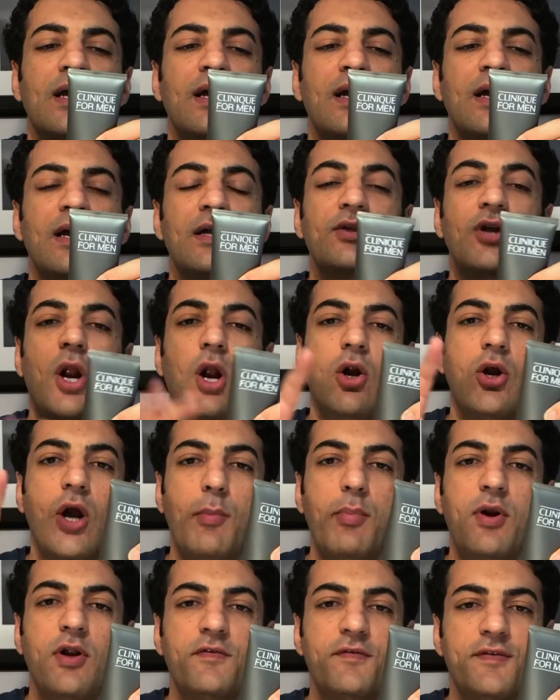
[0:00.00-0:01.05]
There are a
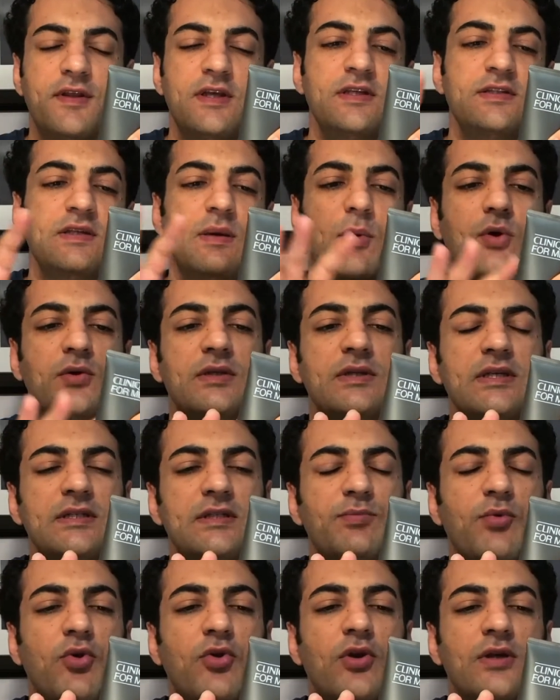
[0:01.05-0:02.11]
couple of things about
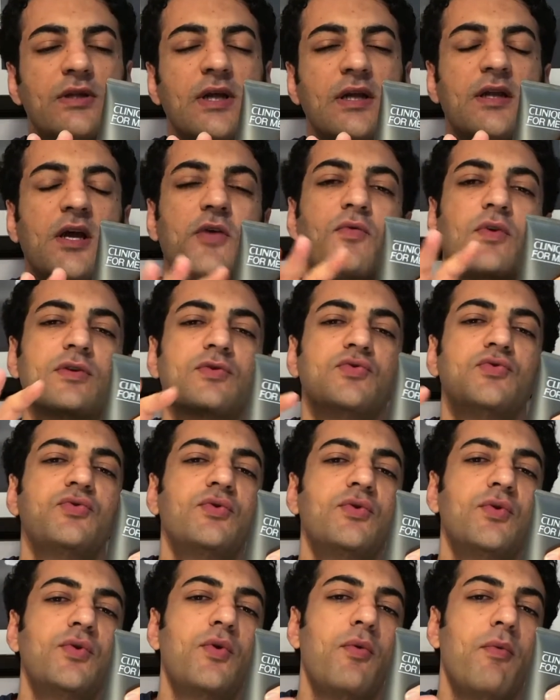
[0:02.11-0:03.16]
this product that I want
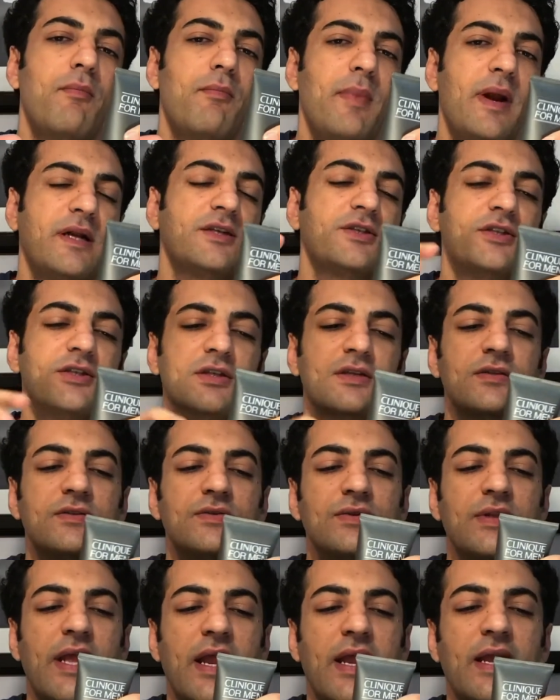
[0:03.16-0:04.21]
to mention
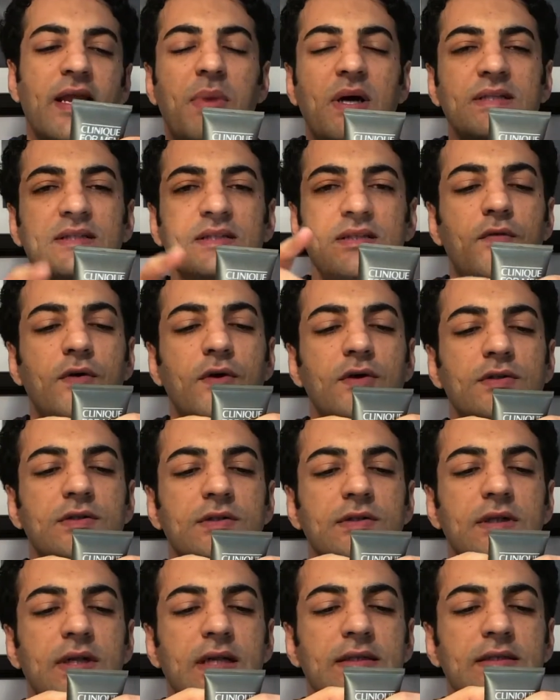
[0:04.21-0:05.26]
today, but
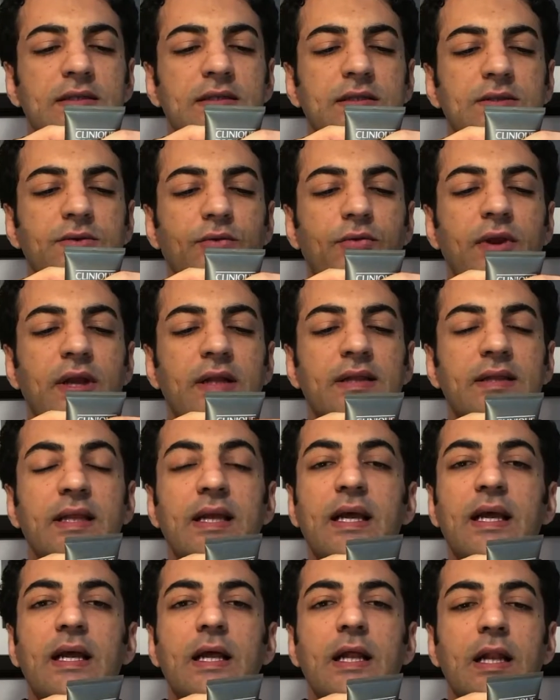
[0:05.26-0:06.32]
first let's read
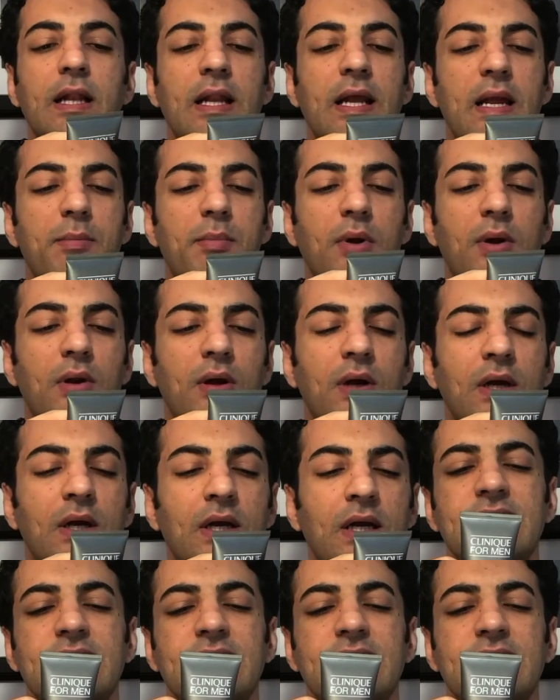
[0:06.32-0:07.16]
the label.